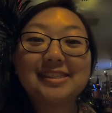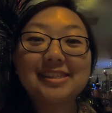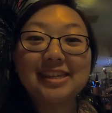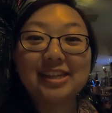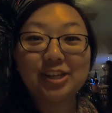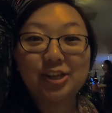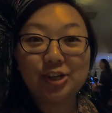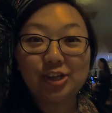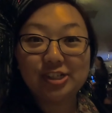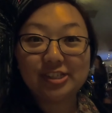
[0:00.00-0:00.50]

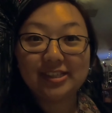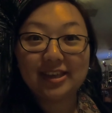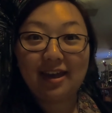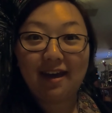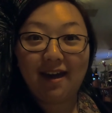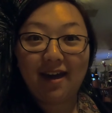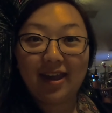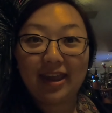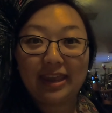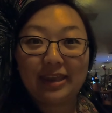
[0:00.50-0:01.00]
dinner
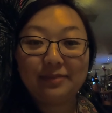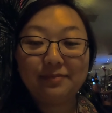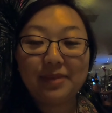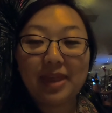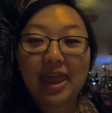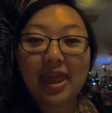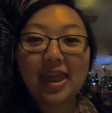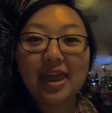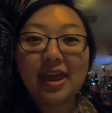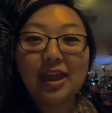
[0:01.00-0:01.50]
time
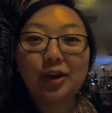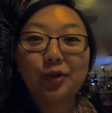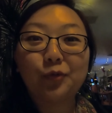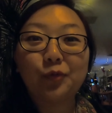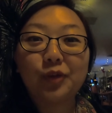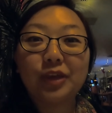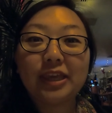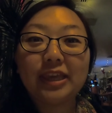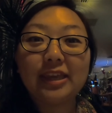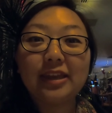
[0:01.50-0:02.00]
and
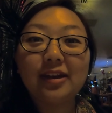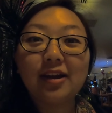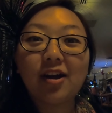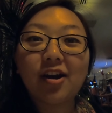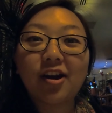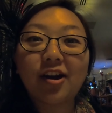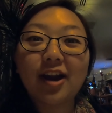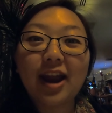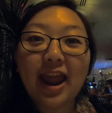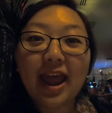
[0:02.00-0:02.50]
we
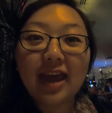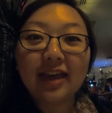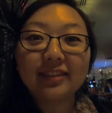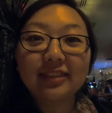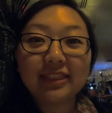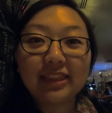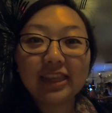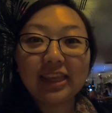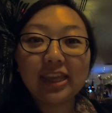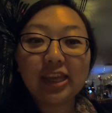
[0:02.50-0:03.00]
are
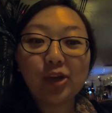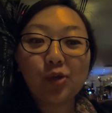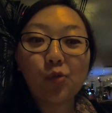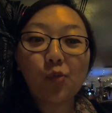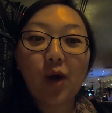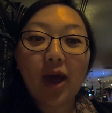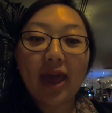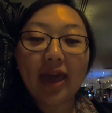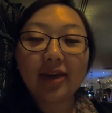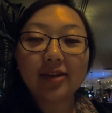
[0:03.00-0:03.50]
at the
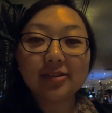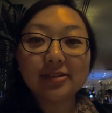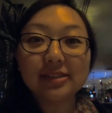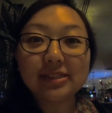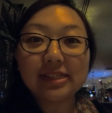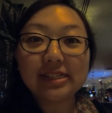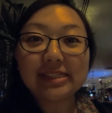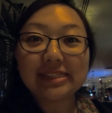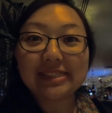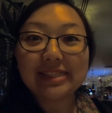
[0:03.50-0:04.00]
Wild
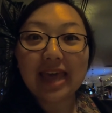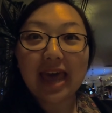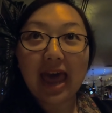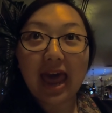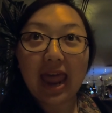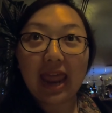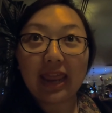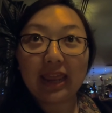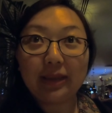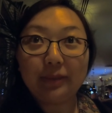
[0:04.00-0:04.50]

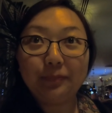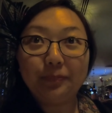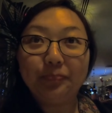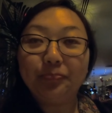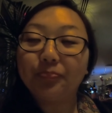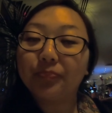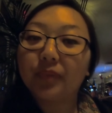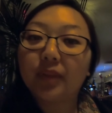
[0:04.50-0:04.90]
Thyme.